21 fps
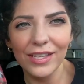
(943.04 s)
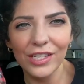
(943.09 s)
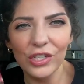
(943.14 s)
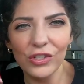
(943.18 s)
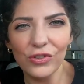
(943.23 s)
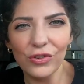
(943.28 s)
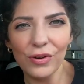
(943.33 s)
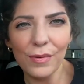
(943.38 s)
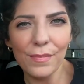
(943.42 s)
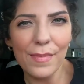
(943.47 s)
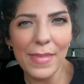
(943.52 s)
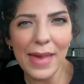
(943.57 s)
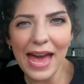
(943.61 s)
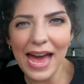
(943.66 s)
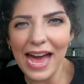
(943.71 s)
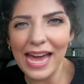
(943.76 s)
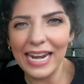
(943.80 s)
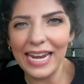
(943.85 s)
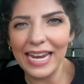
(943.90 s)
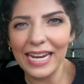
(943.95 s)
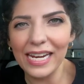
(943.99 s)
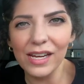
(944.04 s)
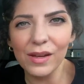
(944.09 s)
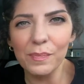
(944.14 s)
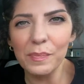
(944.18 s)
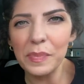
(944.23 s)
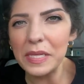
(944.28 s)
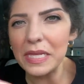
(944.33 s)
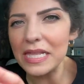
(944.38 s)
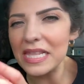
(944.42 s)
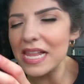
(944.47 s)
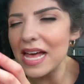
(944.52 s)
dramatic,
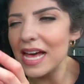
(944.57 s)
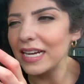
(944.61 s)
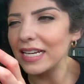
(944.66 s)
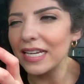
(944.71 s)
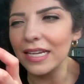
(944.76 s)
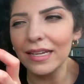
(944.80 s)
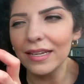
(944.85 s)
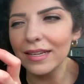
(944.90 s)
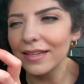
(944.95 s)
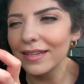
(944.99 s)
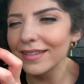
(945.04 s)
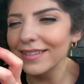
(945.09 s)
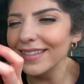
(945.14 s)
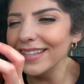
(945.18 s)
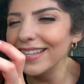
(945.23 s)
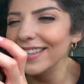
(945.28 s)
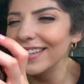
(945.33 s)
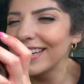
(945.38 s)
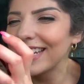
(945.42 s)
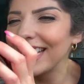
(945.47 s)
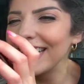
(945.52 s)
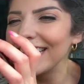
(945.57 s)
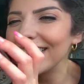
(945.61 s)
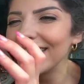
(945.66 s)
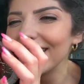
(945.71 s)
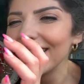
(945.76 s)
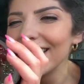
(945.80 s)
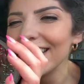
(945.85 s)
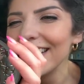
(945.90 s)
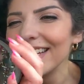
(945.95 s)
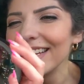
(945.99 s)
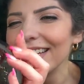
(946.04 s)
bloody
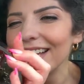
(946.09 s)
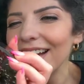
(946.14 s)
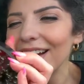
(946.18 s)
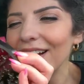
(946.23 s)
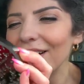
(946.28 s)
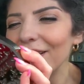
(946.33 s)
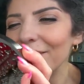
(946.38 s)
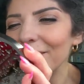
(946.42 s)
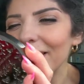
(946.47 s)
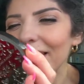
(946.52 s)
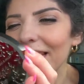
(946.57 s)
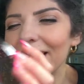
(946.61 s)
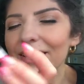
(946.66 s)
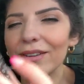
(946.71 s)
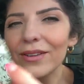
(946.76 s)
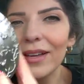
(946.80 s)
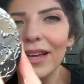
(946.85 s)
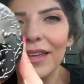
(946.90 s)
looking um, candle.